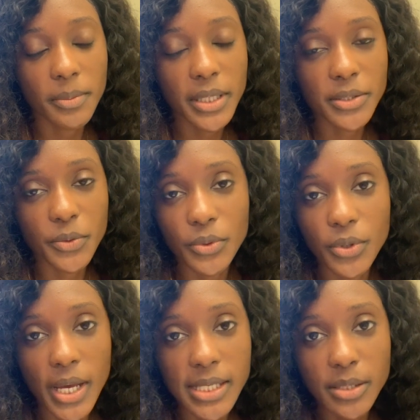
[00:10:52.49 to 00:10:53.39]
school
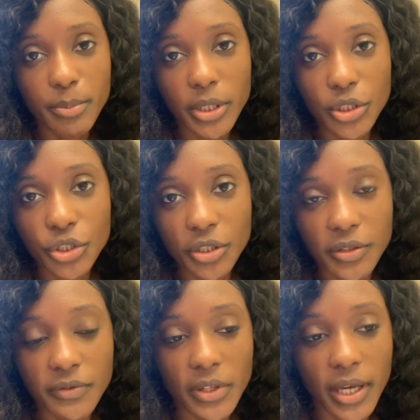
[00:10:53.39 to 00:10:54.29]
has a bunch
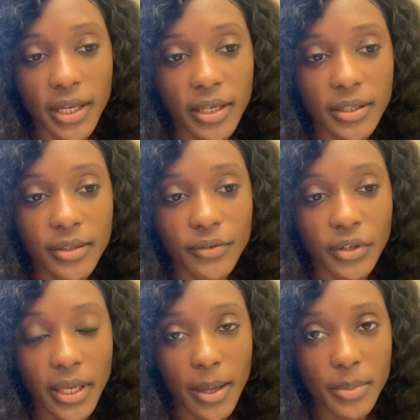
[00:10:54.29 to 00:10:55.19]
of like
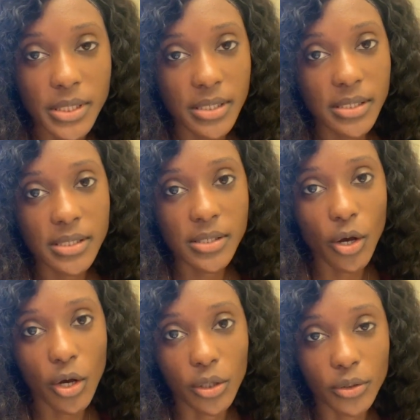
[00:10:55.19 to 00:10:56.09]
different campuses
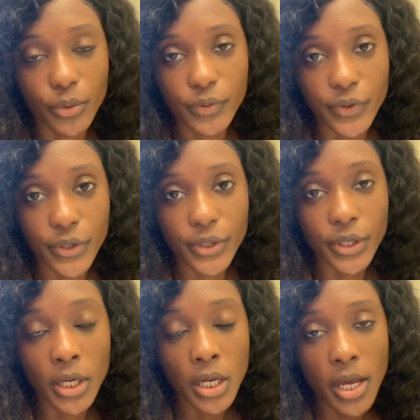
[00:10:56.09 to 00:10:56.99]
all over
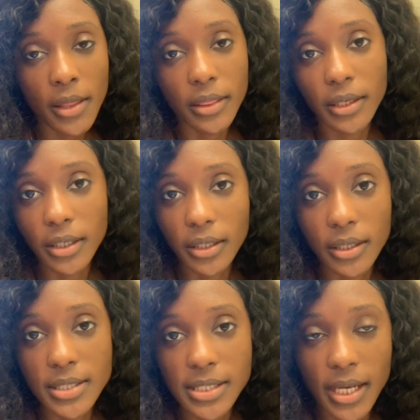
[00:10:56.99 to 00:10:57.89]
the
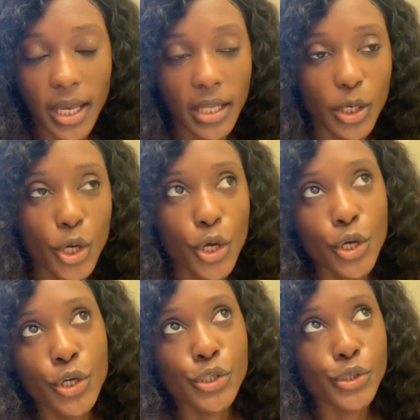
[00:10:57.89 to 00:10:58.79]
state,
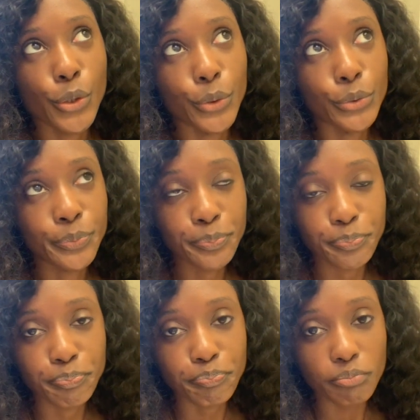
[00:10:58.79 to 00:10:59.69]
so
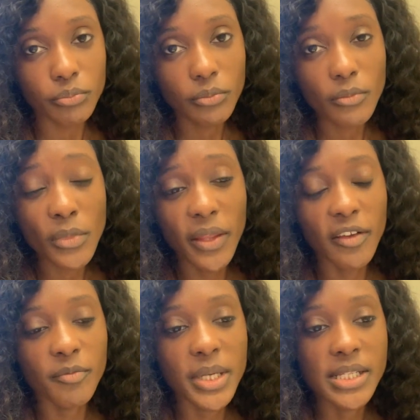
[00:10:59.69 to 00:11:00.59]

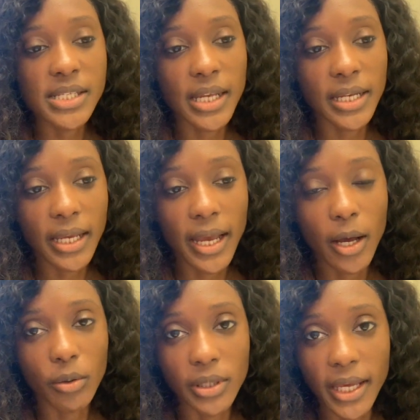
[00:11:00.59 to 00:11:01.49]
they've been sending
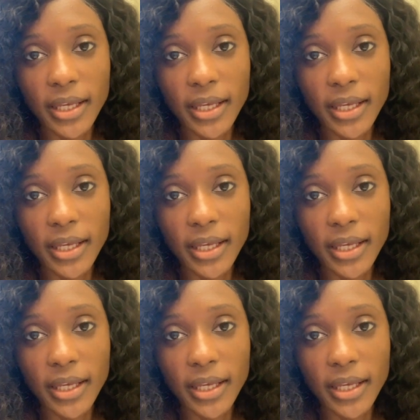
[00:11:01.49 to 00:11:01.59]
out like